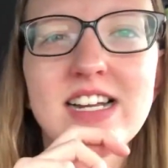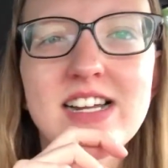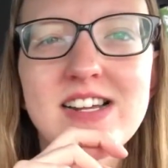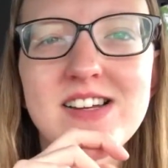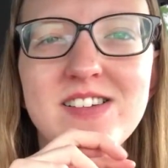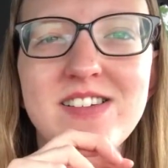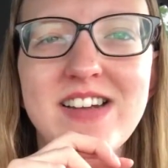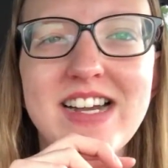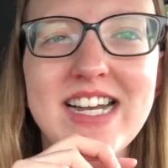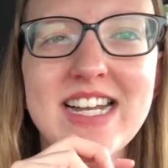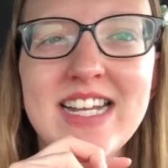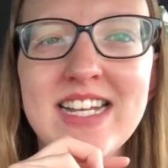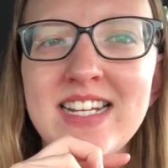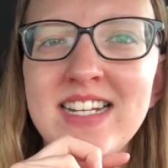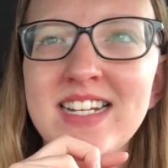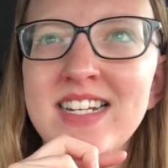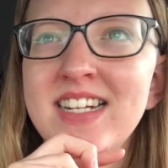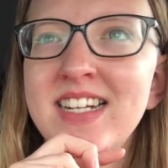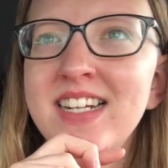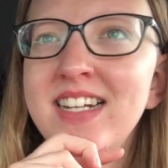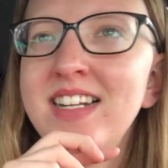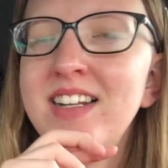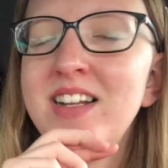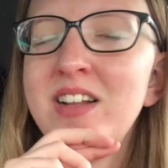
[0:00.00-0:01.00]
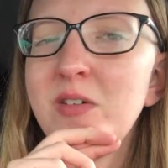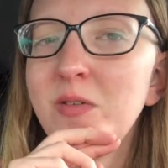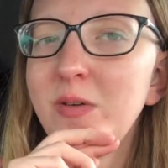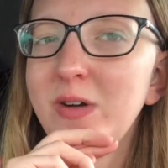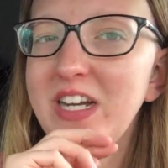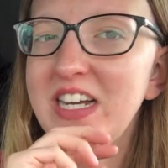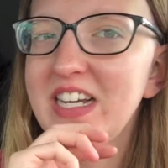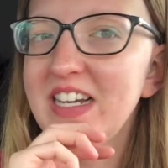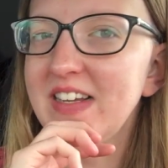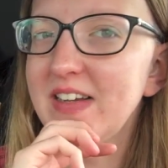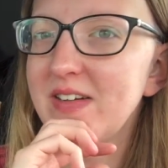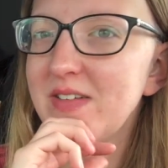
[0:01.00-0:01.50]
Are you ready? We're
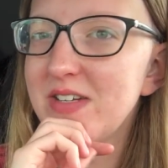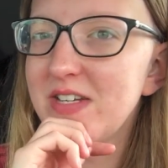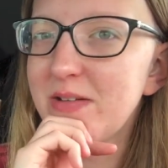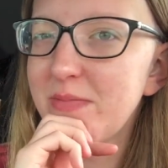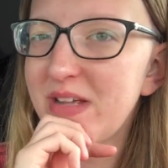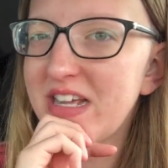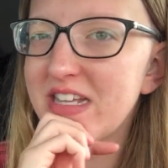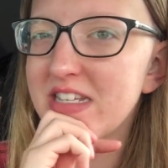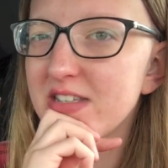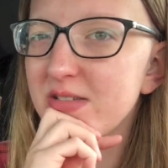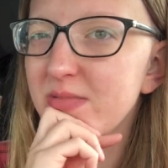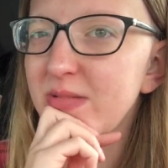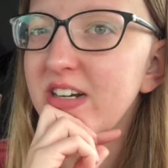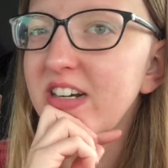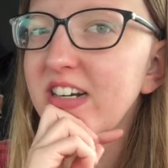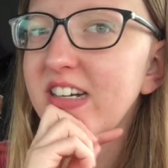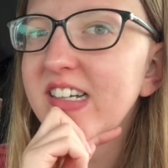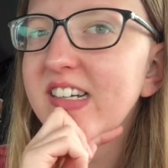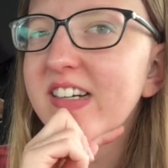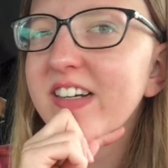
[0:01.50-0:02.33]
gonna go into PetSmart,